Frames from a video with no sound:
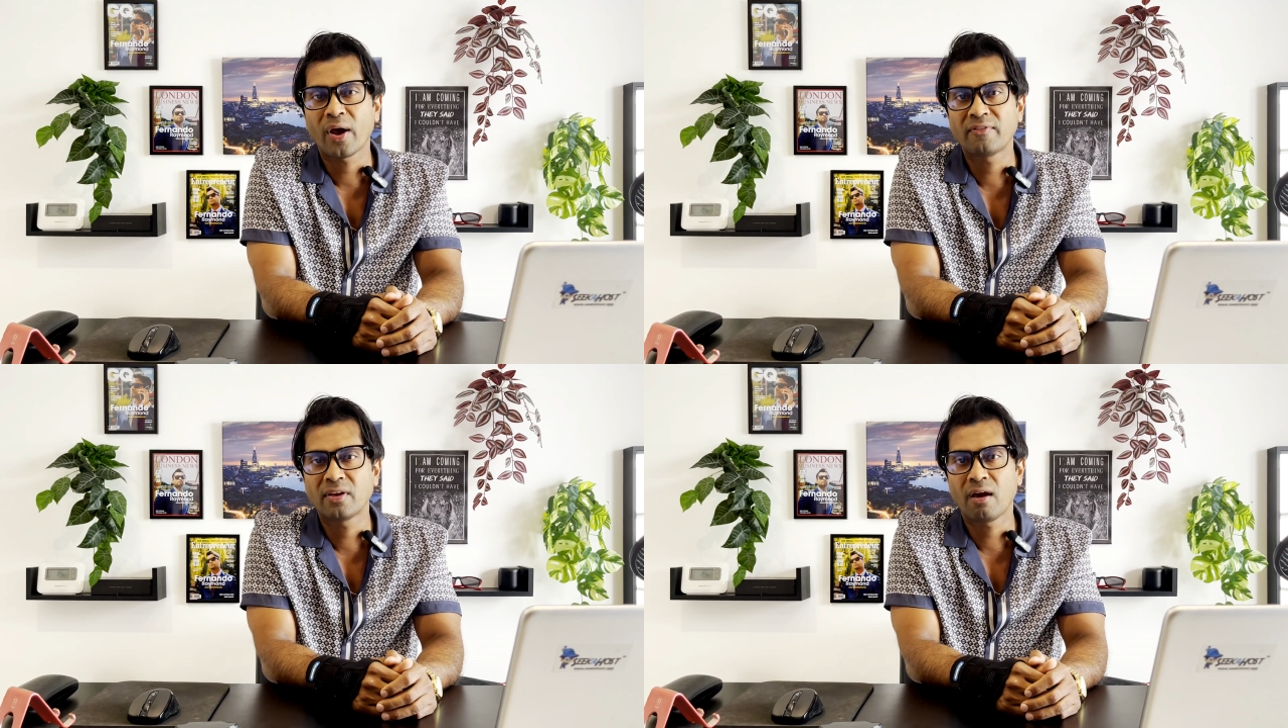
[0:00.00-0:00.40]

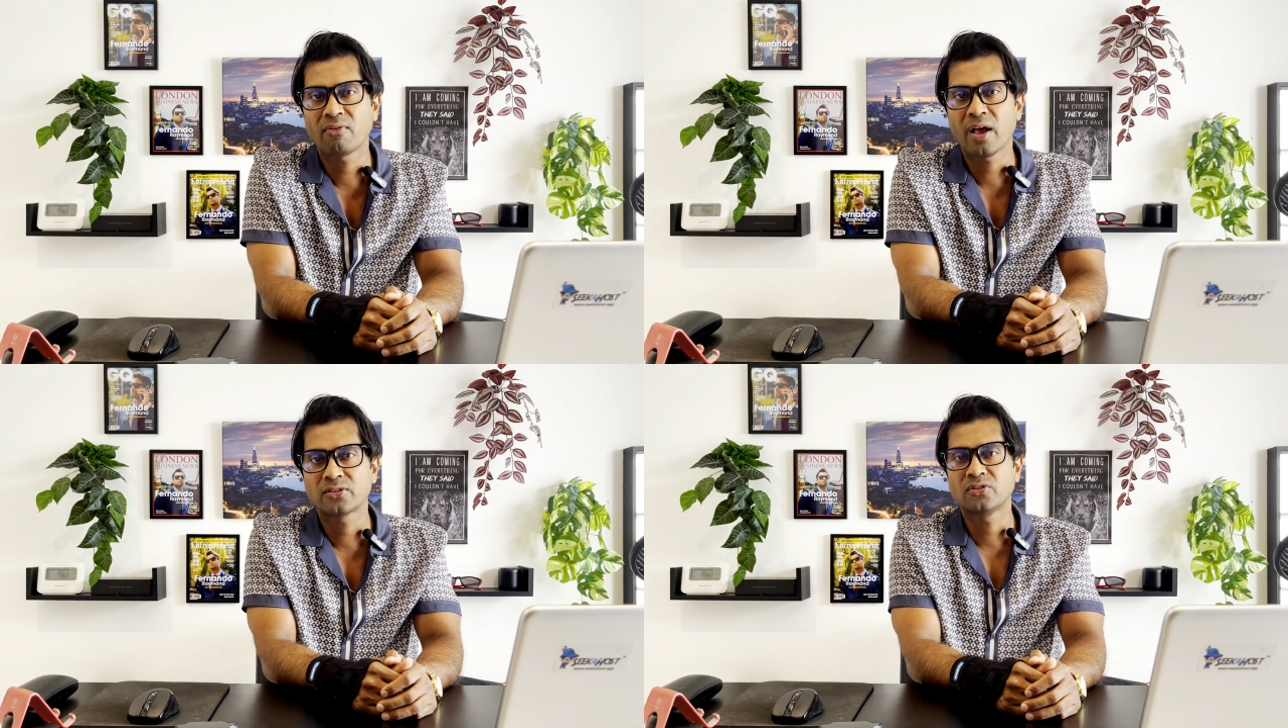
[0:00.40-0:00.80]
thriving
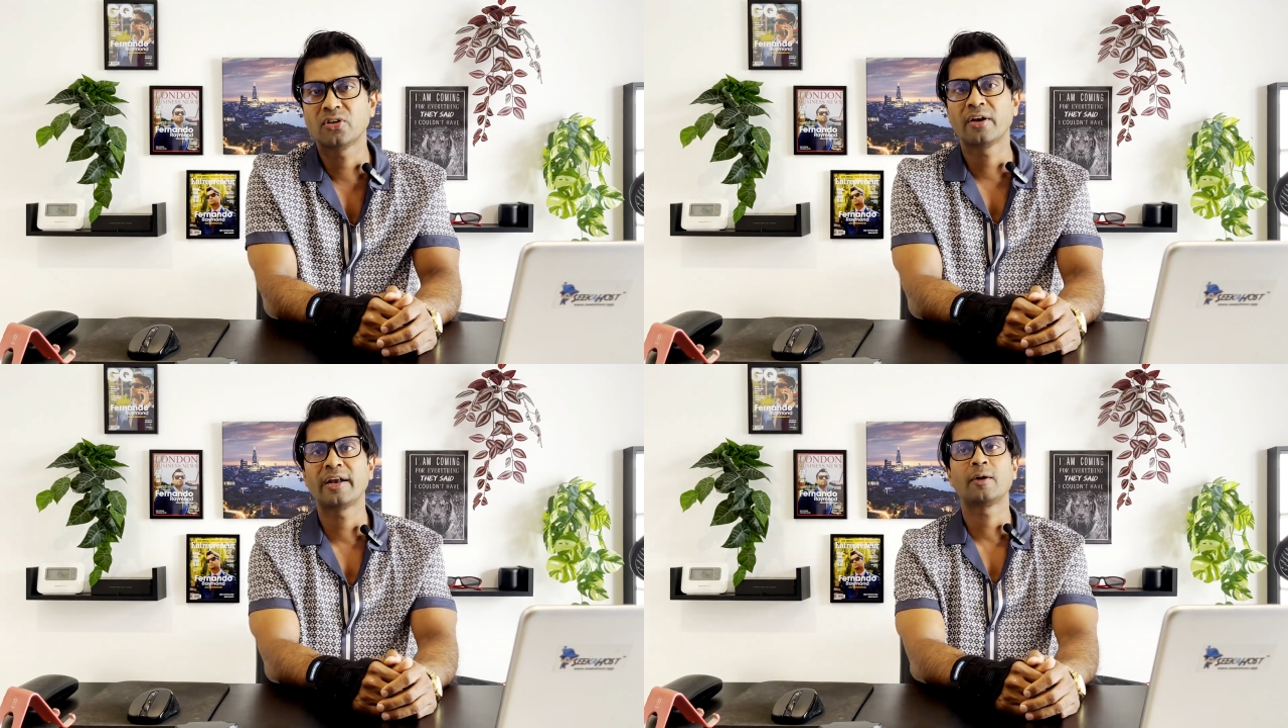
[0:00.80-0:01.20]
career as a
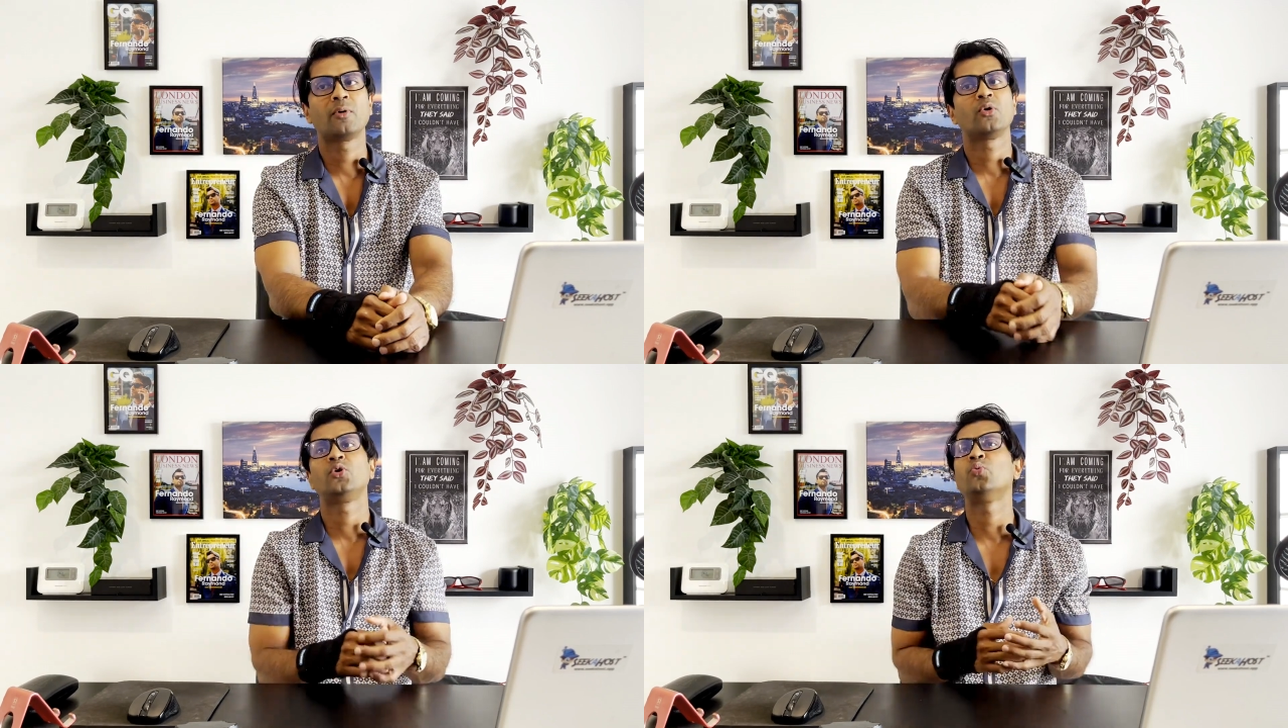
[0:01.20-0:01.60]
digital
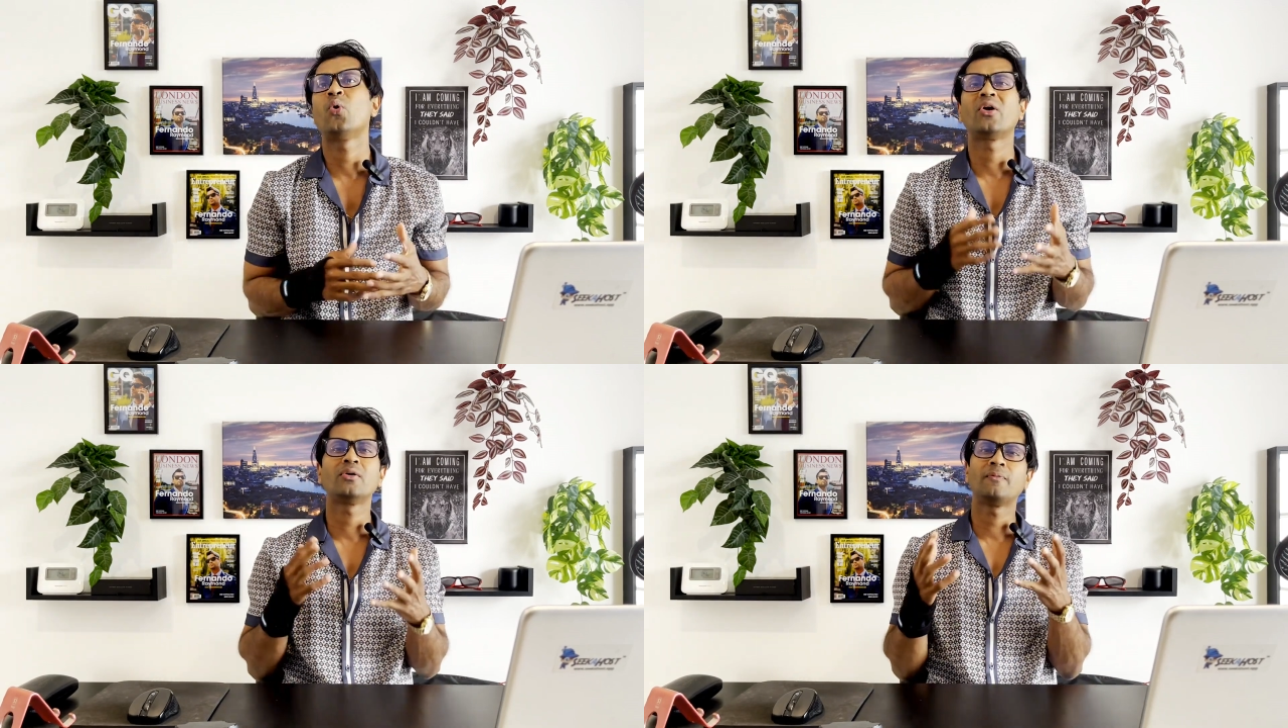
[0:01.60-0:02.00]
entrepreneur, you
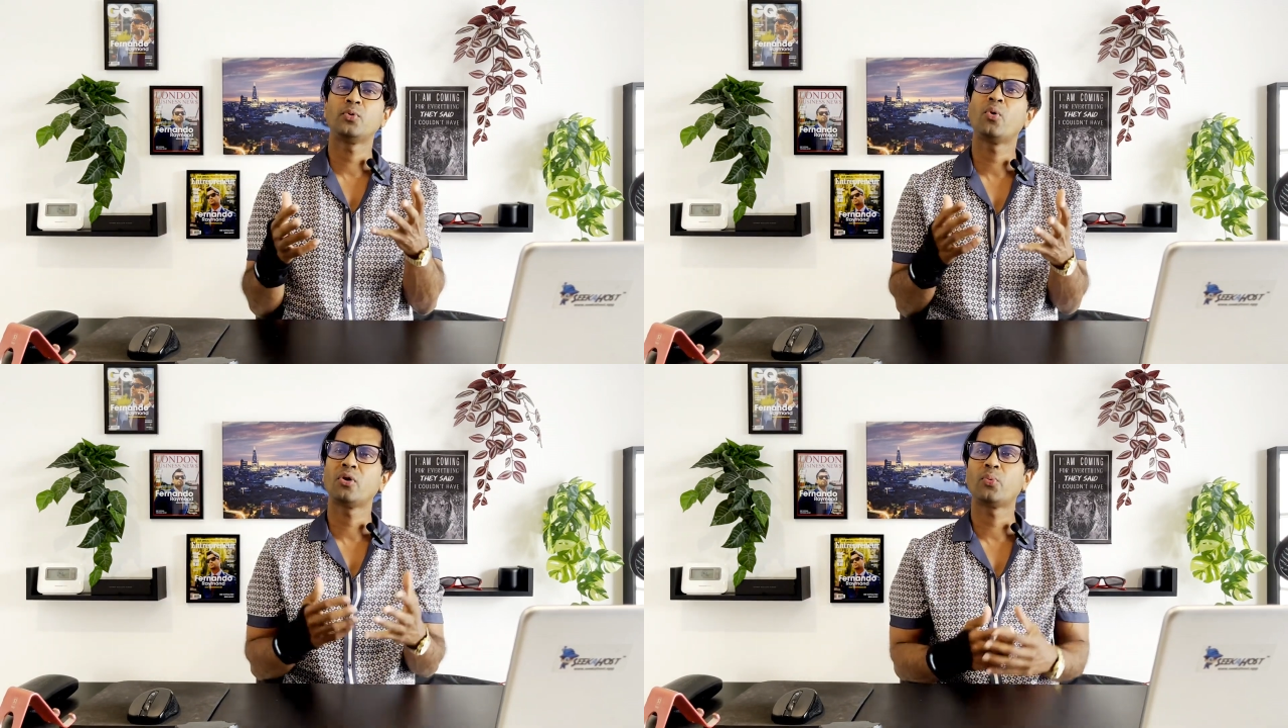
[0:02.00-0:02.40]

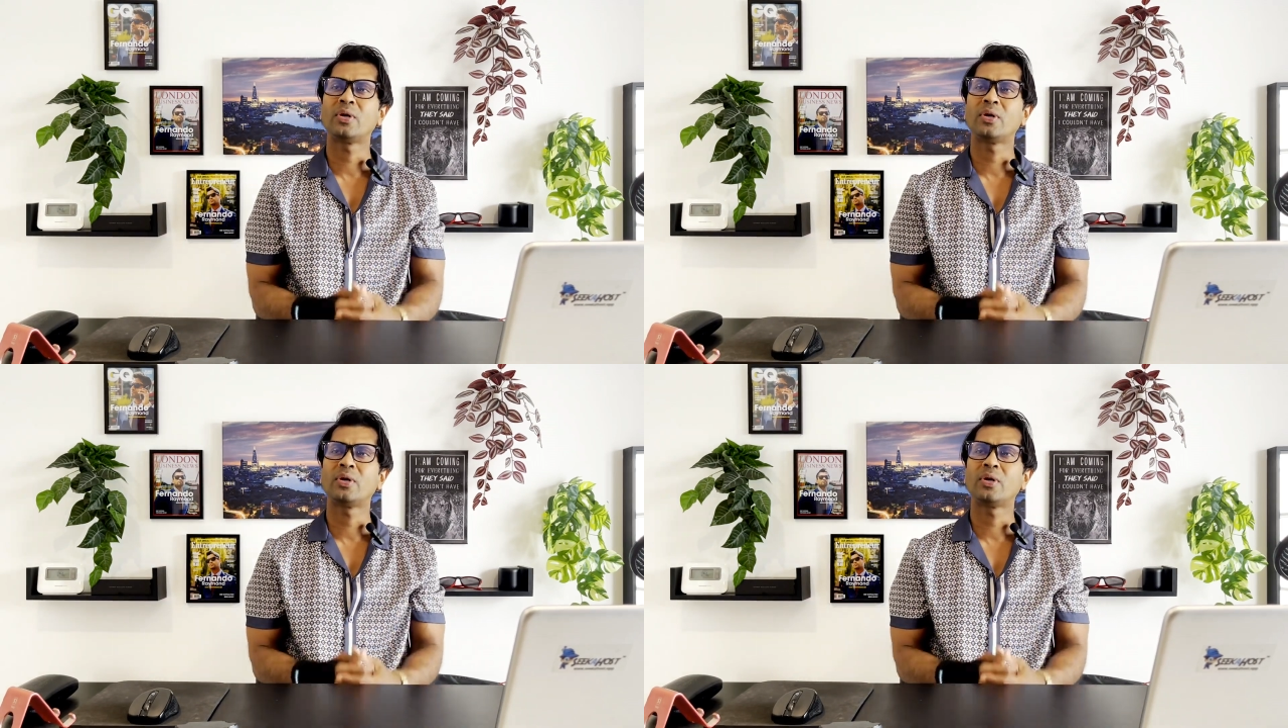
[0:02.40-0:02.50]
want to